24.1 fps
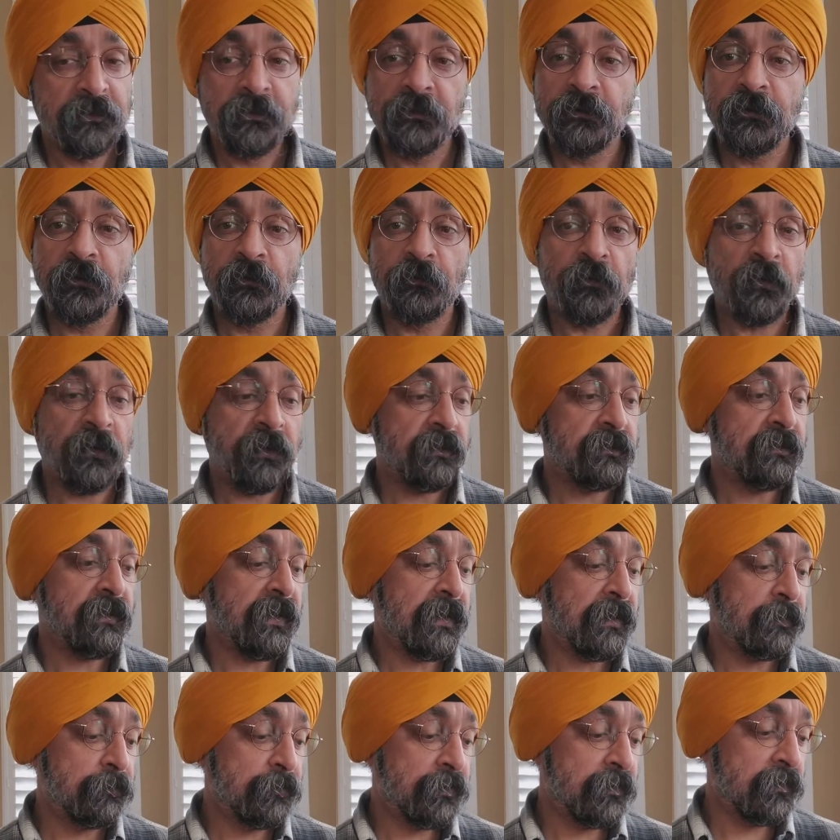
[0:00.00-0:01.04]
So for
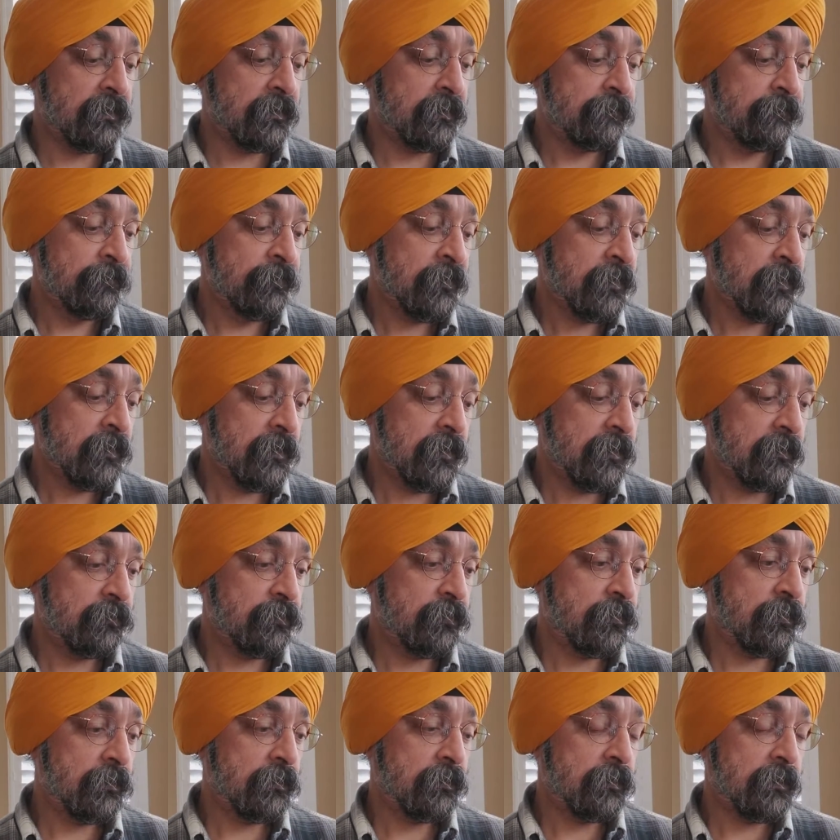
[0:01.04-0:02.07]
example,
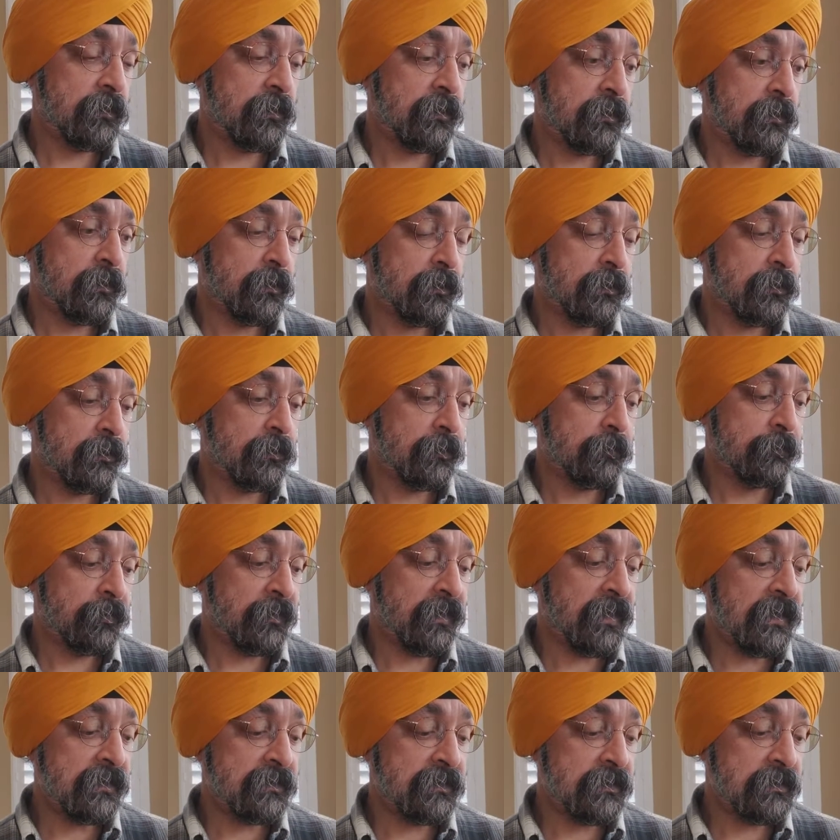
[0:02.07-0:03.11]
if your
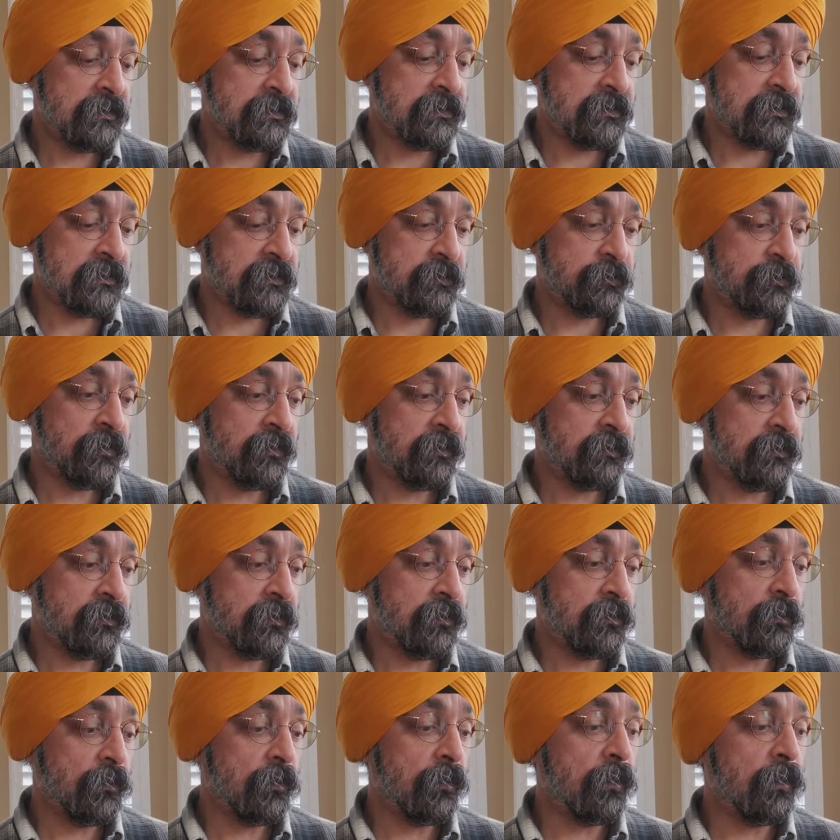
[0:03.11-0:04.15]
price is
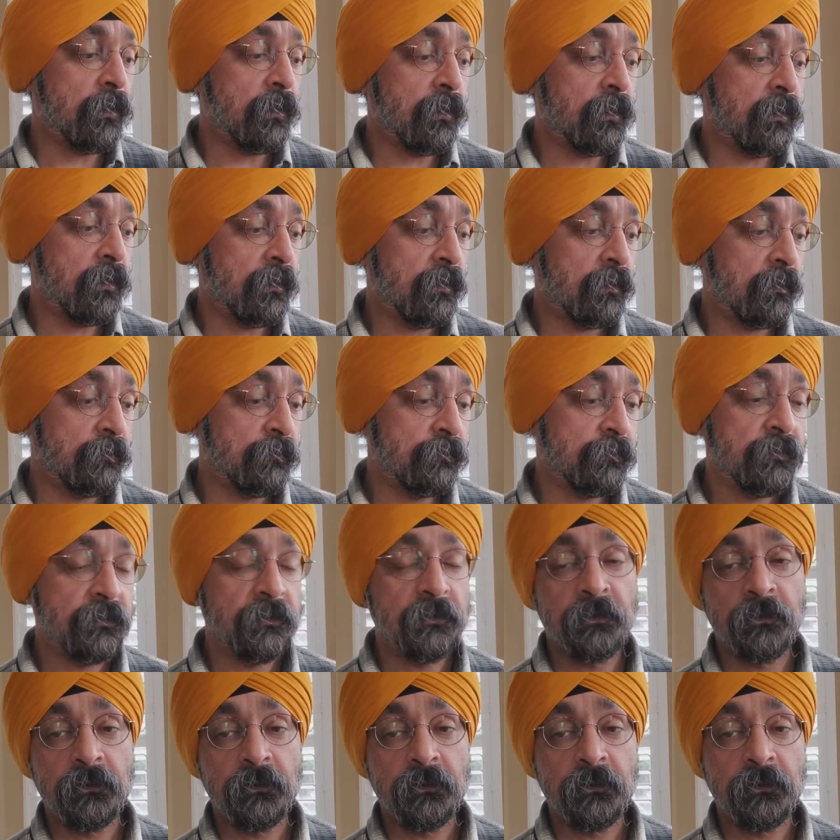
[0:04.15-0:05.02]
6% off,